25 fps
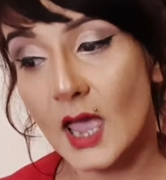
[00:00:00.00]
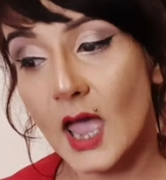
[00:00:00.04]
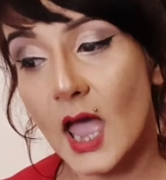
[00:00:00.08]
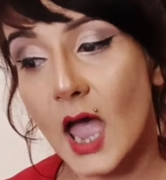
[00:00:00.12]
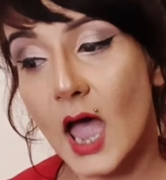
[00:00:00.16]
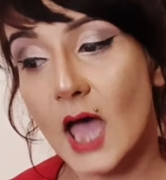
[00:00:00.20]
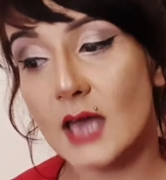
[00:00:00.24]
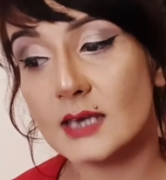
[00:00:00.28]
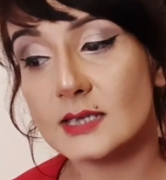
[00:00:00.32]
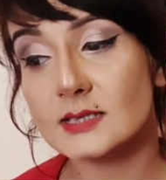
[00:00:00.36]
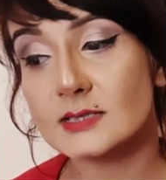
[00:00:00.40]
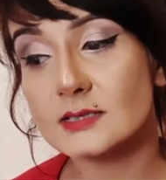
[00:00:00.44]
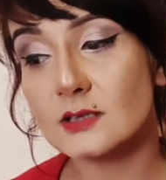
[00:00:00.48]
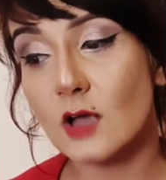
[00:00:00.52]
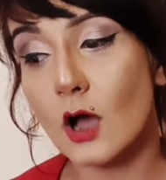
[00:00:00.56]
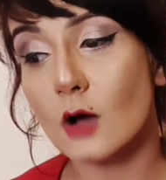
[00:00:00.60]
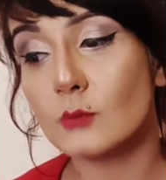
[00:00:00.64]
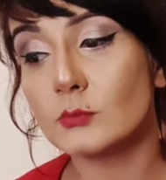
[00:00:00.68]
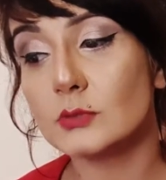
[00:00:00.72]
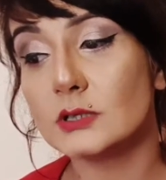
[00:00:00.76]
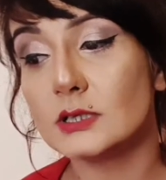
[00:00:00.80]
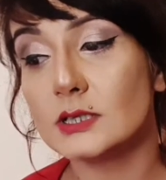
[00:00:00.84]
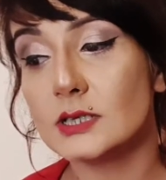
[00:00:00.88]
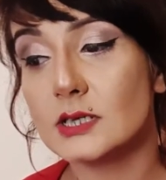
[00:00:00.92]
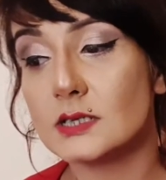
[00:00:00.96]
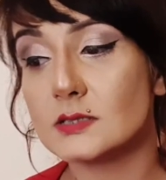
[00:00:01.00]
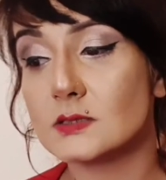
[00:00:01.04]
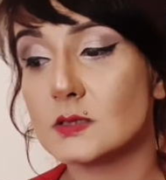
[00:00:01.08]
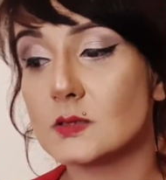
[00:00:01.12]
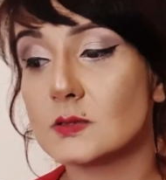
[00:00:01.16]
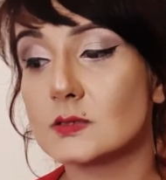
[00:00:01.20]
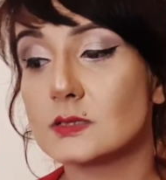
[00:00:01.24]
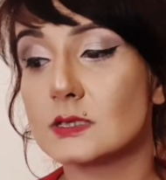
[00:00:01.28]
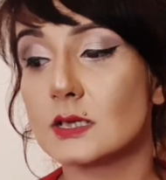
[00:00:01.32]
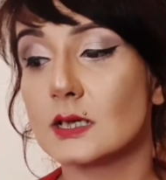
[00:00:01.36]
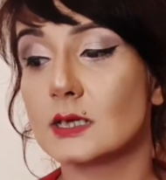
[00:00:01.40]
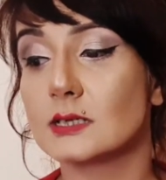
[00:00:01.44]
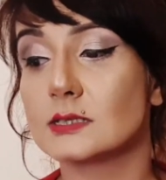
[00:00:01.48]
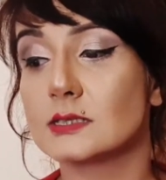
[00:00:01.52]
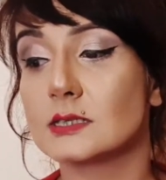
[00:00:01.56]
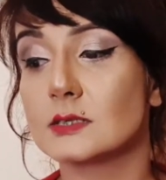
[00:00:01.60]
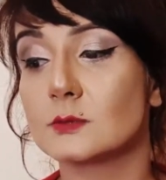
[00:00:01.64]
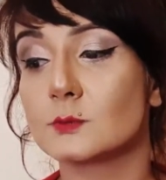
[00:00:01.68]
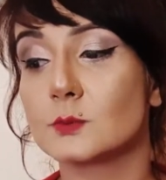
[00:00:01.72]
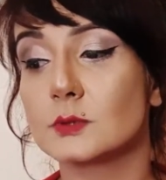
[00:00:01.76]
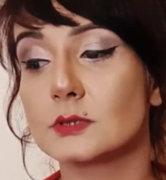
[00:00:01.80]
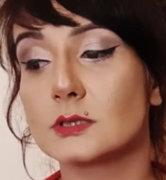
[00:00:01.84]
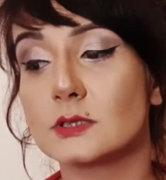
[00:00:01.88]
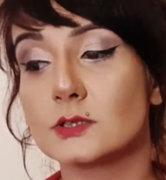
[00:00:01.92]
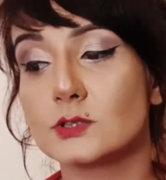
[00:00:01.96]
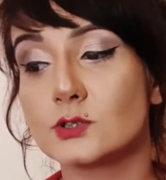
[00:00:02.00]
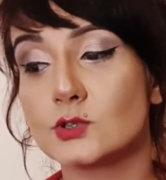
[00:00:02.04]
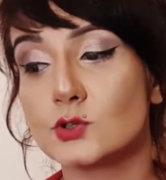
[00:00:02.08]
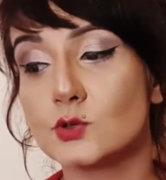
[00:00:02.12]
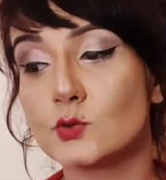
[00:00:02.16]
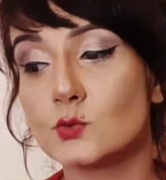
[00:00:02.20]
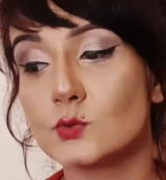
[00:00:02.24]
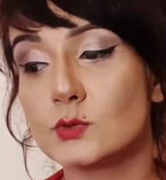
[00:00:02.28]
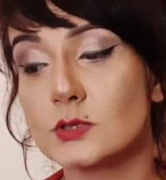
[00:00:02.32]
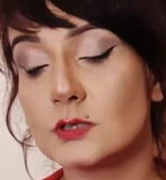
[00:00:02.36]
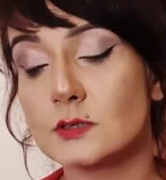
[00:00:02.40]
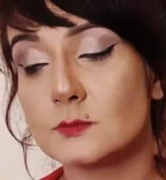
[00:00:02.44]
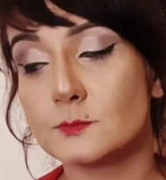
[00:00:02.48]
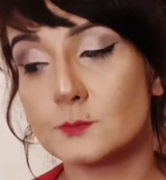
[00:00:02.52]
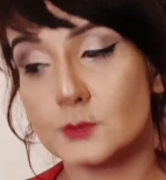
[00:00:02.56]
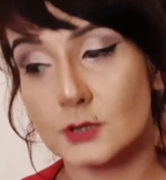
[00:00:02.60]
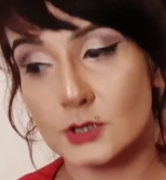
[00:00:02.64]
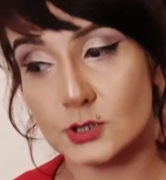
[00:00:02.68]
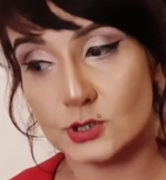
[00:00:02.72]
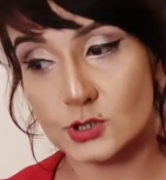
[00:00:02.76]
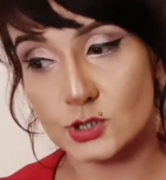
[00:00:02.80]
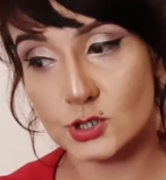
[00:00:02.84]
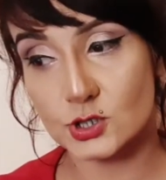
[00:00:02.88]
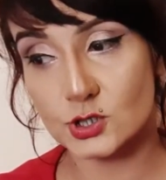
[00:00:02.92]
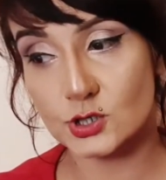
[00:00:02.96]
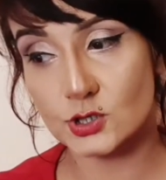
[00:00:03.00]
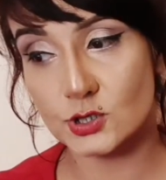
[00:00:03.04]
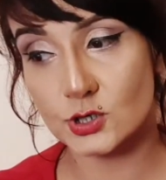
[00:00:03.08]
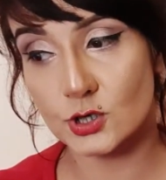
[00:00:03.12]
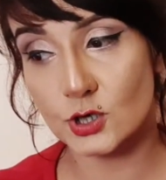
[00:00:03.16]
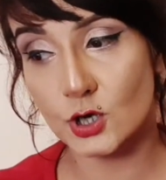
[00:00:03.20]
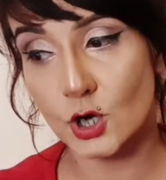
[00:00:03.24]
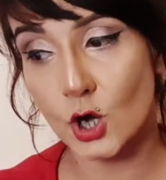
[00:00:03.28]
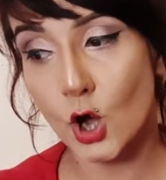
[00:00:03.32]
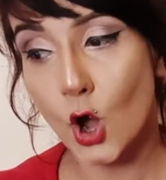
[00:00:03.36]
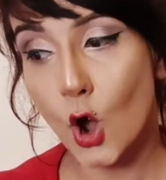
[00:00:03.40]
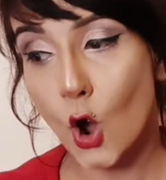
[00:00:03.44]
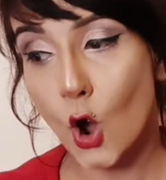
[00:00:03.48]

and is commonly associated with the student practitioner